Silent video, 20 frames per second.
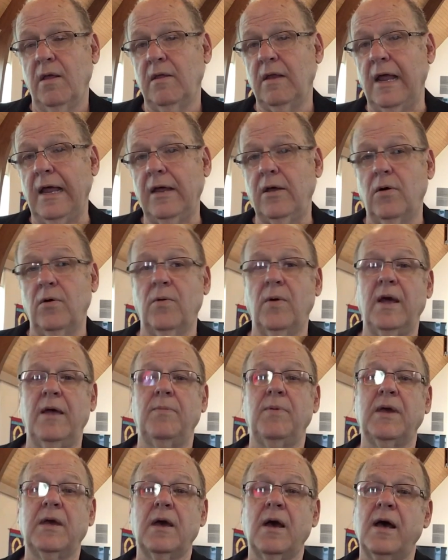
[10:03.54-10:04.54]
that I go away,
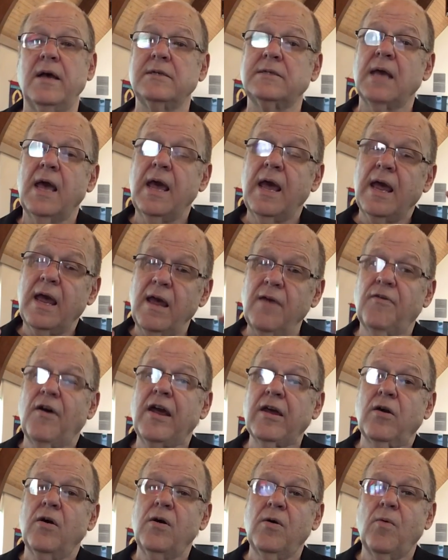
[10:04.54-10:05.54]
because if
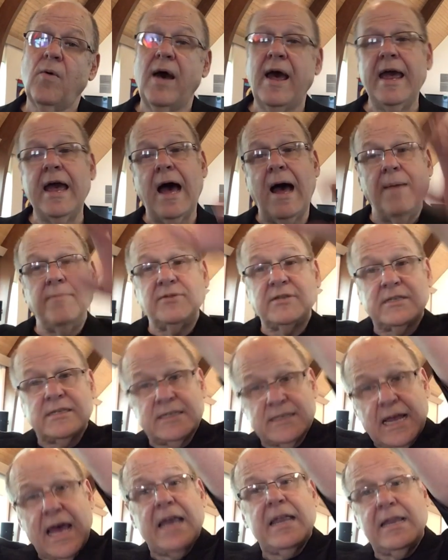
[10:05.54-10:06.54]
I go away, I'm
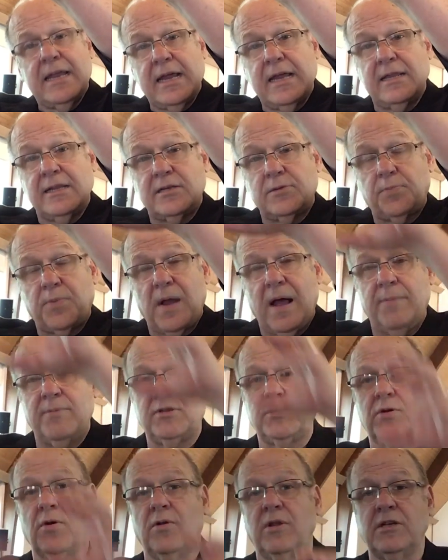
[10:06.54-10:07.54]
sending this
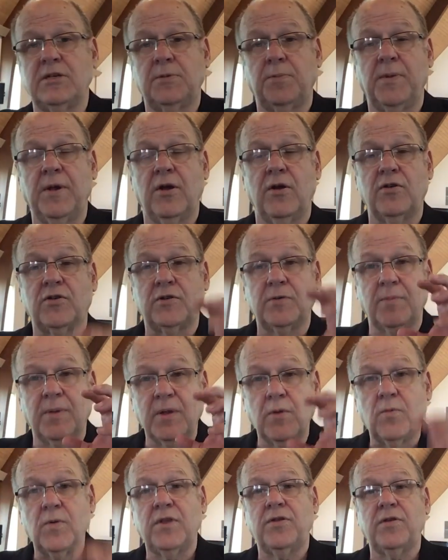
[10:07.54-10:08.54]
promised Holy Spirit to
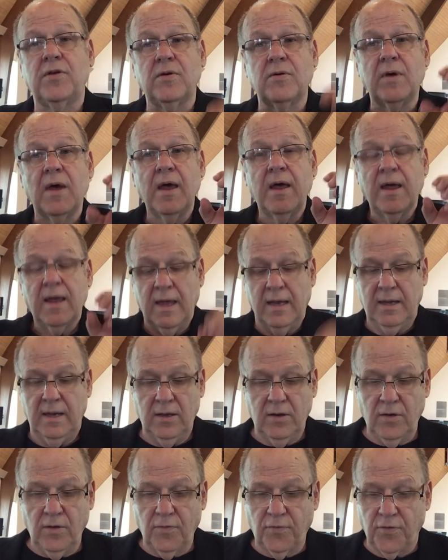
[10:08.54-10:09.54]
be with you and
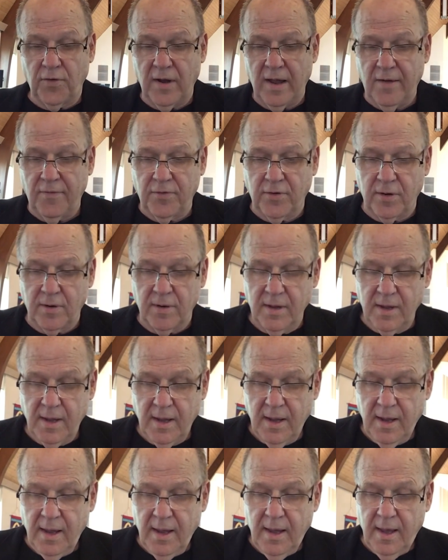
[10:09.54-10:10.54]
in you forever.
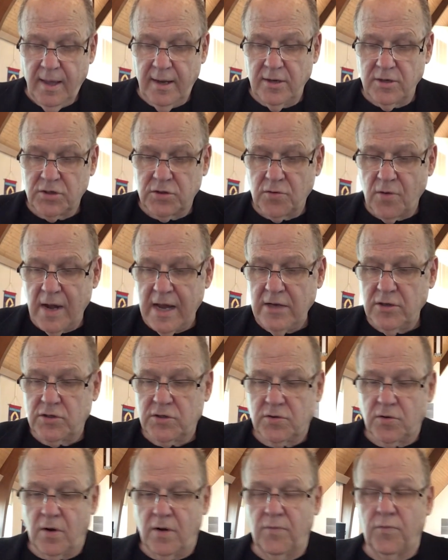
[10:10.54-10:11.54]
In a strange
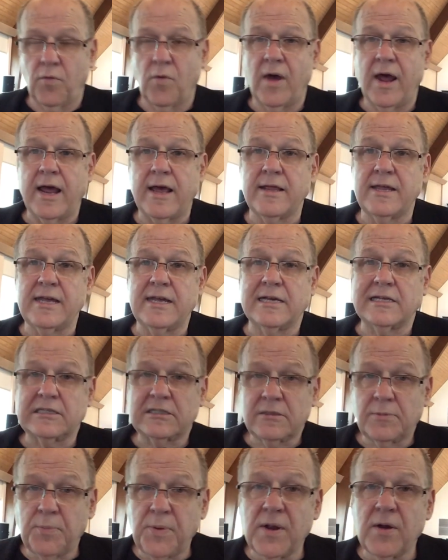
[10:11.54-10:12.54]
sort of way, the
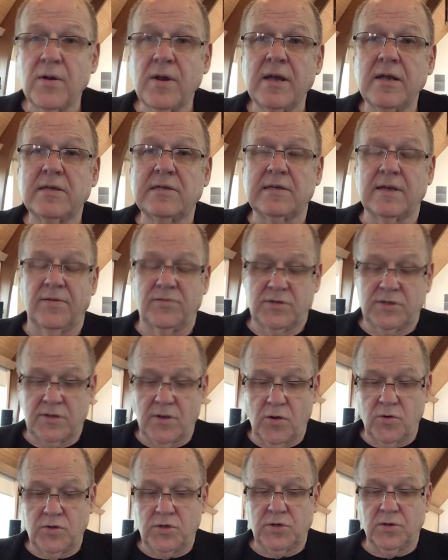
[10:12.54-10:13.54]
experience of
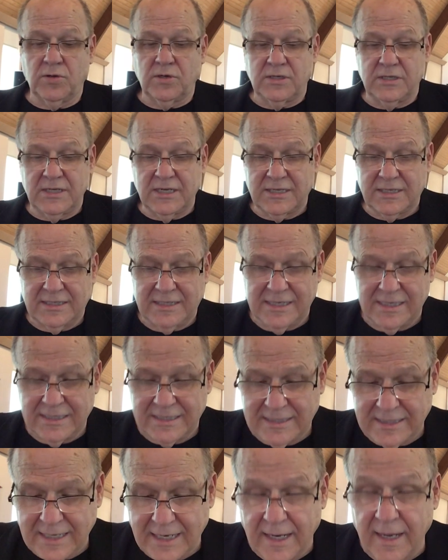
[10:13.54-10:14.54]
social
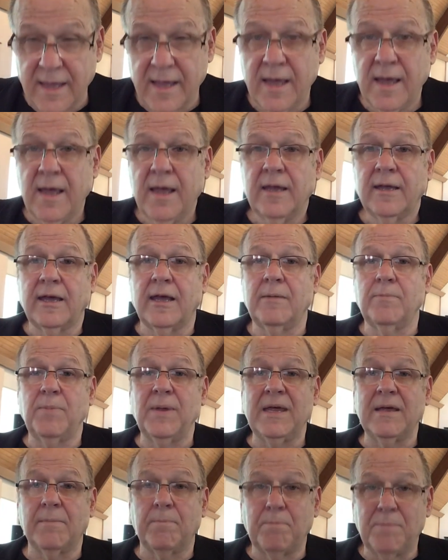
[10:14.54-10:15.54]
distancing can
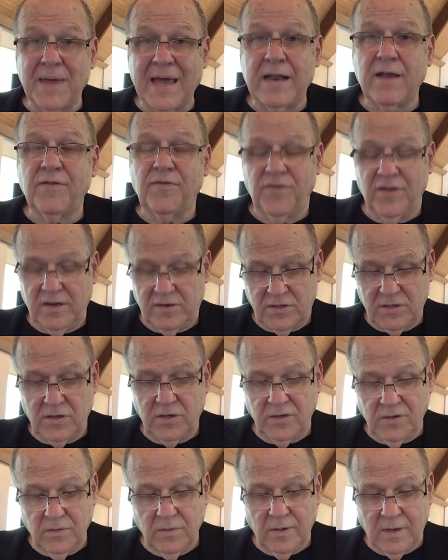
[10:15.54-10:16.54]
be a benefit to
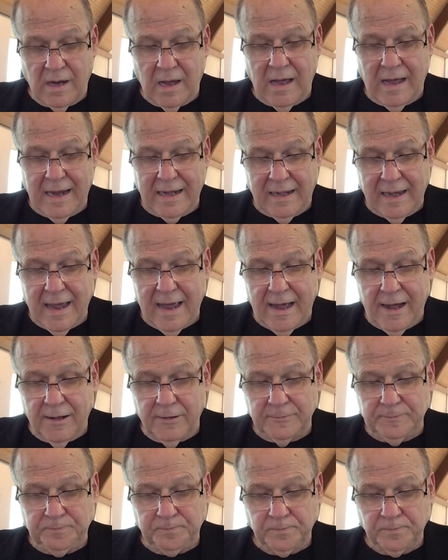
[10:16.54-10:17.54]
you and I now.